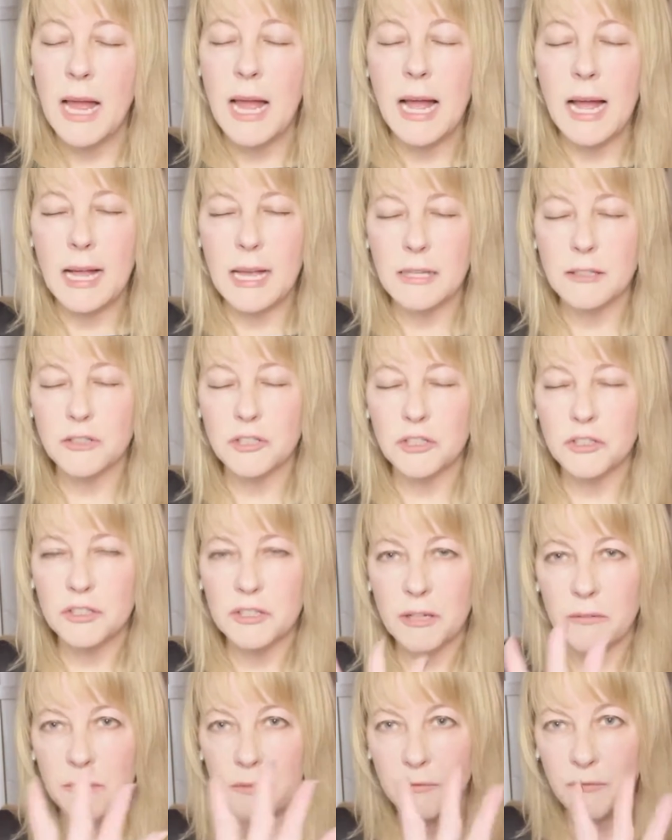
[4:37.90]
ask
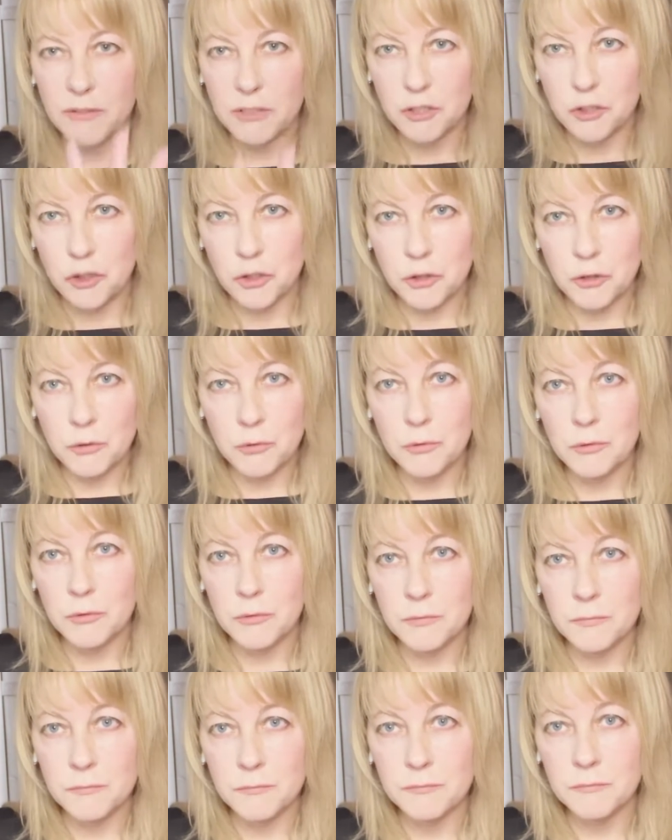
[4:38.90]
yourself if it's you.
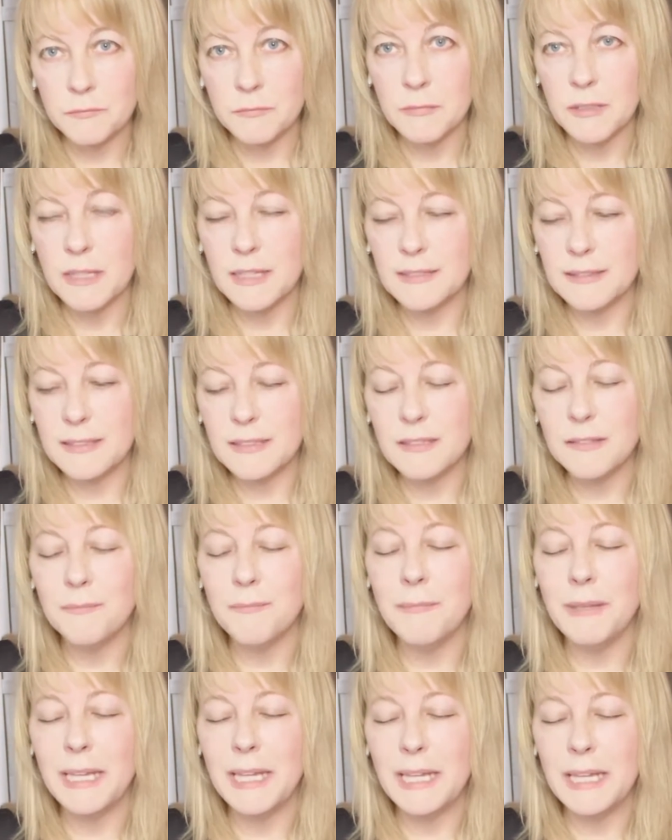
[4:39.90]
Is this
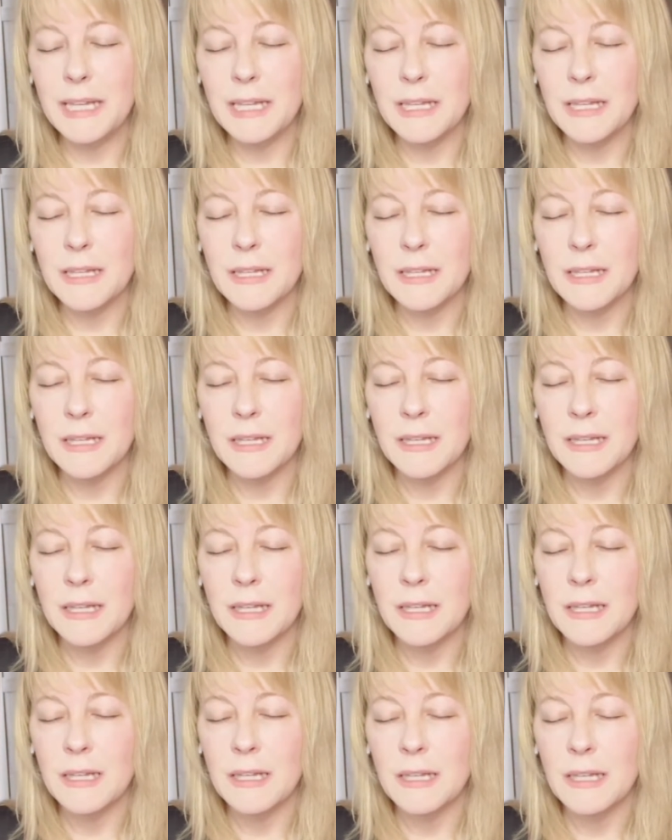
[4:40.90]
me?
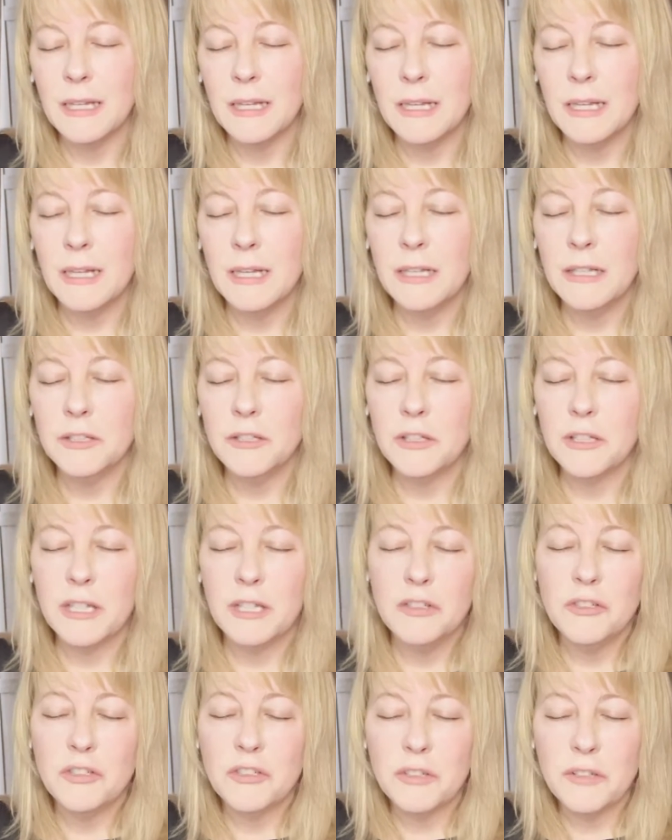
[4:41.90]
You
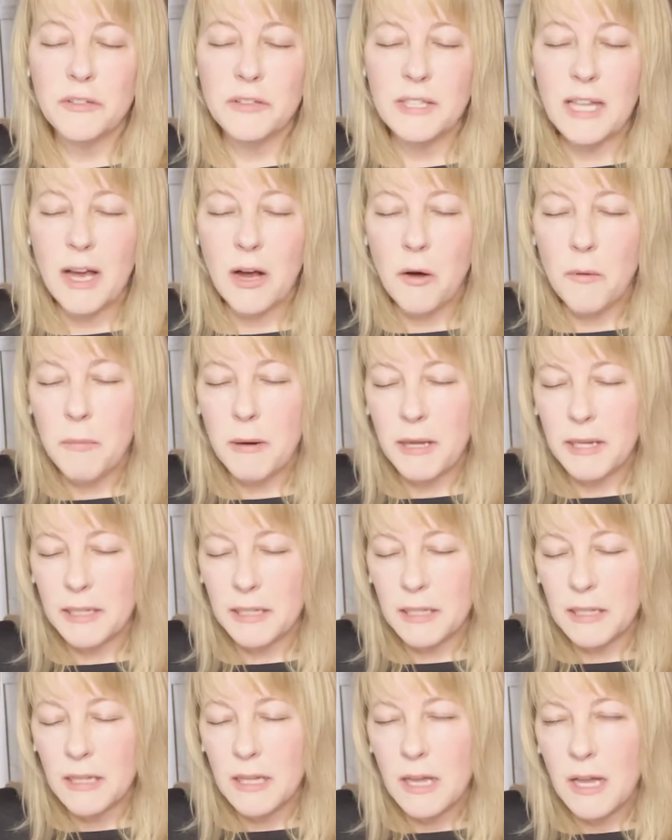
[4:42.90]
can usually tell
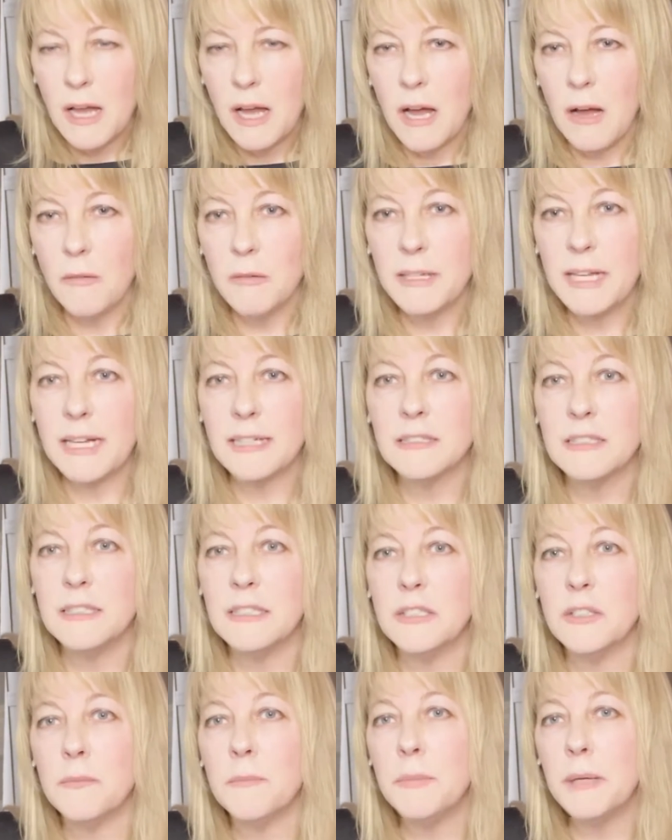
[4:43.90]
by a reaction
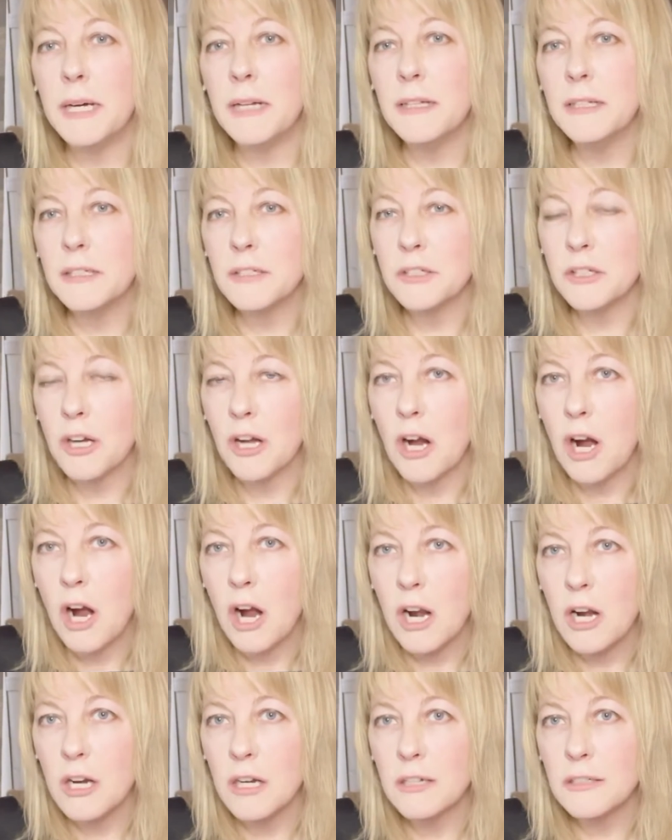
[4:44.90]
in your belly or your
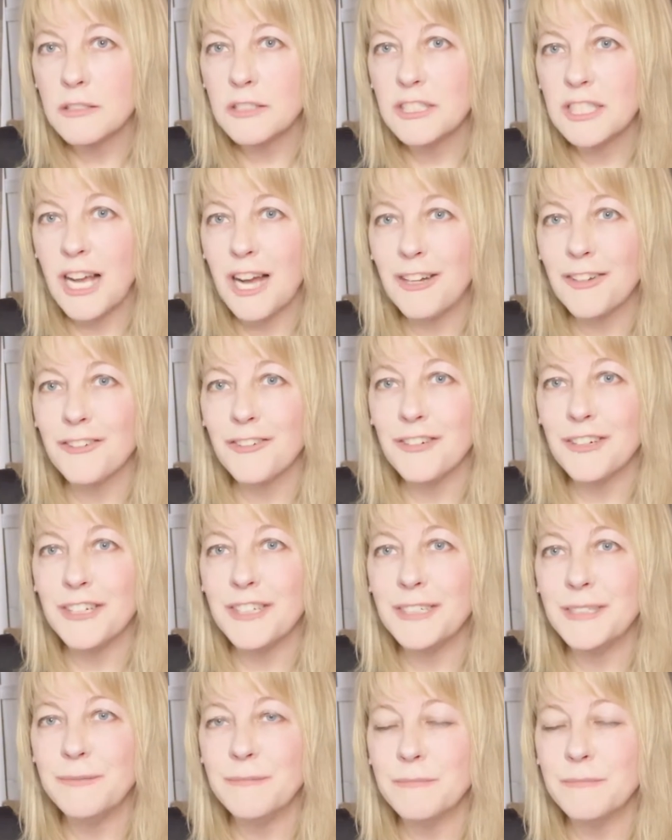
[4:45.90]
heart chakra.